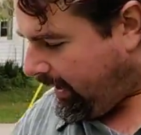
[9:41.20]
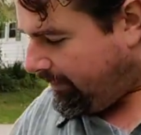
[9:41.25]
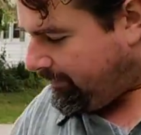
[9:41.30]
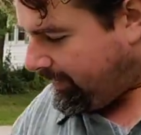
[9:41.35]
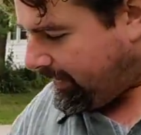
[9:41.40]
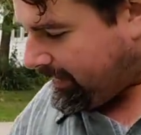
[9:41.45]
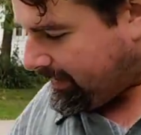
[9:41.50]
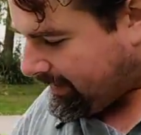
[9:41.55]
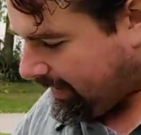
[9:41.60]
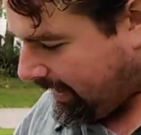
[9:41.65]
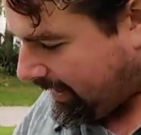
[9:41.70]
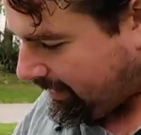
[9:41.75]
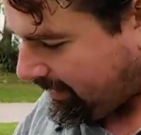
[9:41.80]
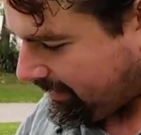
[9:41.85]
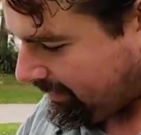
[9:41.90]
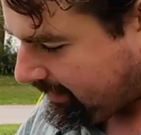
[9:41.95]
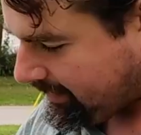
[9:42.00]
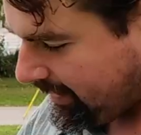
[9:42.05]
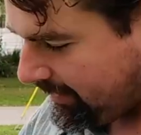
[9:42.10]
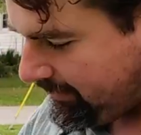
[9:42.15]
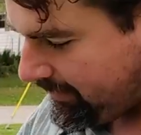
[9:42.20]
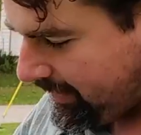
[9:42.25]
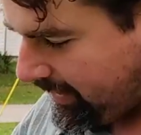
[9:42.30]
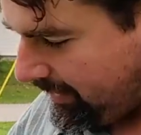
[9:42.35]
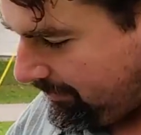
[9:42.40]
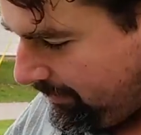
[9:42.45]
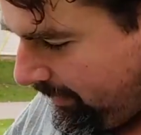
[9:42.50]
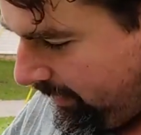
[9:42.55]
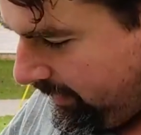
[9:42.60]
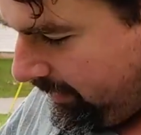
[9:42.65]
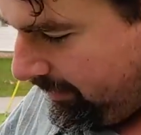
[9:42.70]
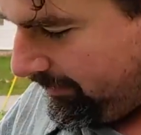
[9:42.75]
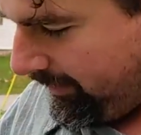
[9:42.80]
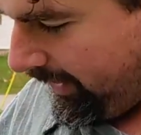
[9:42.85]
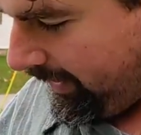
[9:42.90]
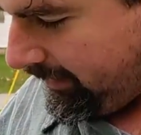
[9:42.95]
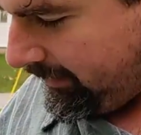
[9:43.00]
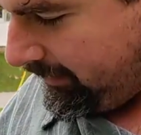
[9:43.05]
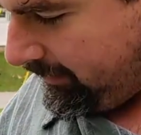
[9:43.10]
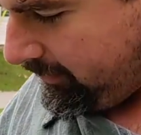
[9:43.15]
have exactly the same setup on the
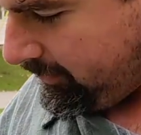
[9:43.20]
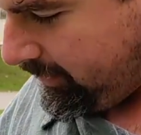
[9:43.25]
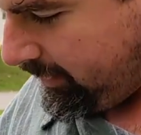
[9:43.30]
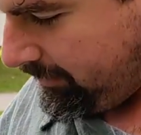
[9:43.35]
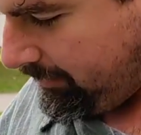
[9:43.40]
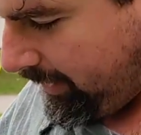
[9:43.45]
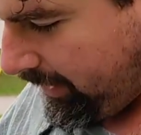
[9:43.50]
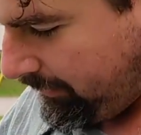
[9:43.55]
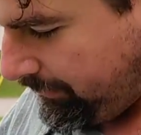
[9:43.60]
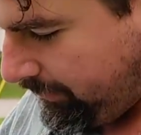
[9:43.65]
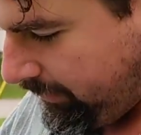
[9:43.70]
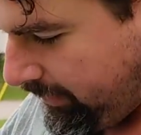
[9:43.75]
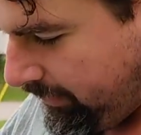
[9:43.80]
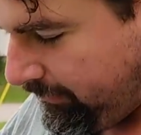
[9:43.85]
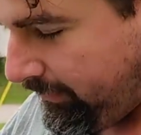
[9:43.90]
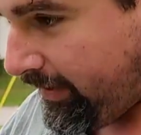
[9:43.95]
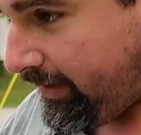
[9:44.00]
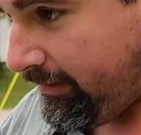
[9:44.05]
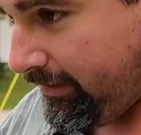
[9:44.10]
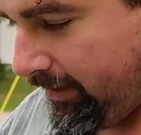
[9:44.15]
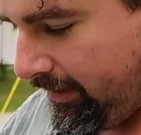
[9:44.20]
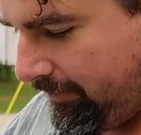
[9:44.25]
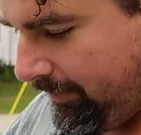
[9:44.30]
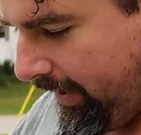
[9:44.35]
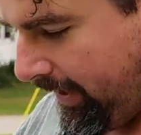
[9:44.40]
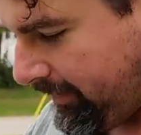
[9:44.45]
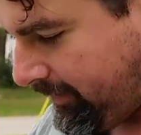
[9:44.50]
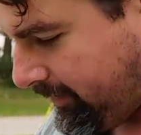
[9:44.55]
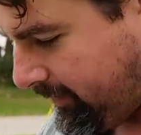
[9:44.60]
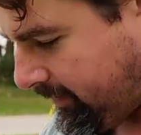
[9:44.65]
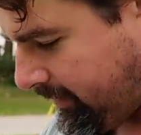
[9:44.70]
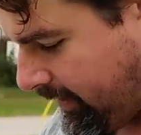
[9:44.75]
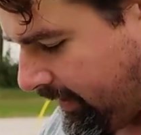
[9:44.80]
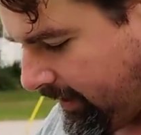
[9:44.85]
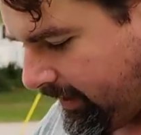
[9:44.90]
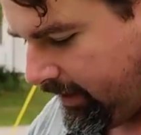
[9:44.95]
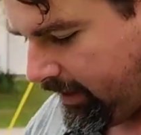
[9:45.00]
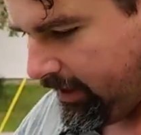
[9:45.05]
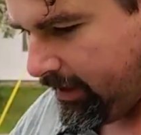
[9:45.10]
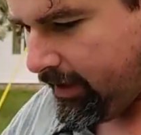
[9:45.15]
sheet metal for the fender on passenger
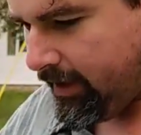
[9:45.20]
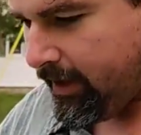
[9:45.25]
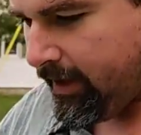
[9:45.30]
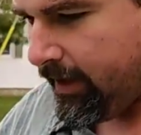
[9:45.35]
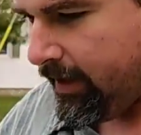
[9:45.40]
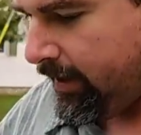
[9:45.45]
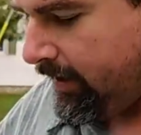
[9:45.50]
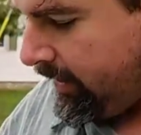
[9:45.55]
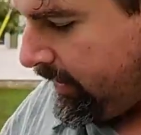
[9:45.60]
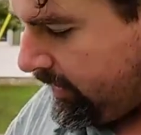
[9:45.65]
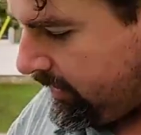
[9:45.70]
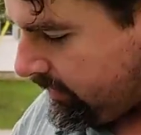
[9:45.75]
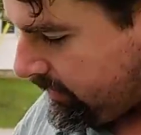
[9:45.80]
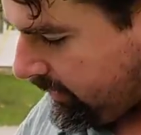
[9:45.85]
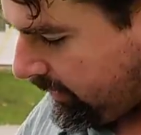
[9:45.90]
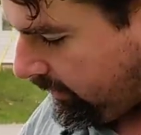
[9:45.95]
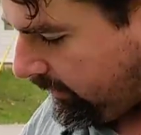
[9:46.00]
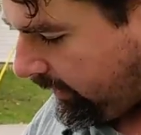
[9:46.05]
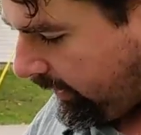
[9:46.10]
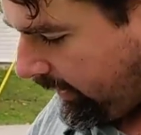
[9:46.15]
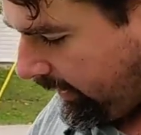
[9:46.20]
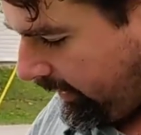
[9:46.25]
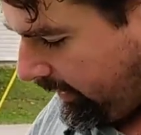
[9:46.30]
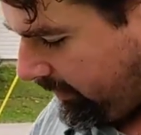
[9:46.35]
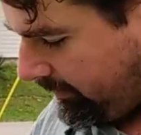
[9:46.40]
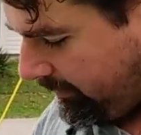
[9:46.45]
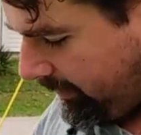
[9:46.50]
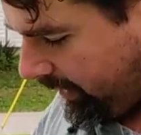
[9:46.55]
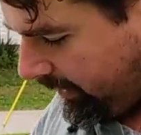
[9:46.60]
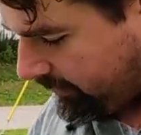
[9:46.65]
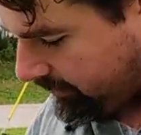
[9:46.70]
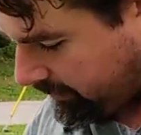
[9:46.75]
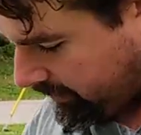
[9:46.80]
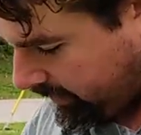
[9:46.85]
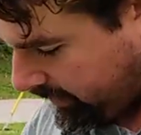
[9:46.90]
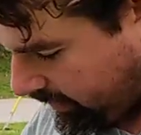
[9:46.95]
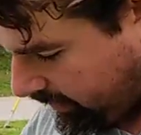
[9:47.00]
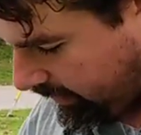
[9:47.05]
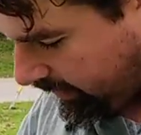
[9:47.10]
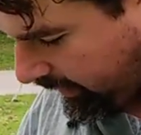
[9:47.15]
side. So I am
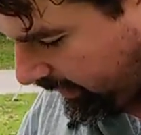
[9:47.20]
measuring,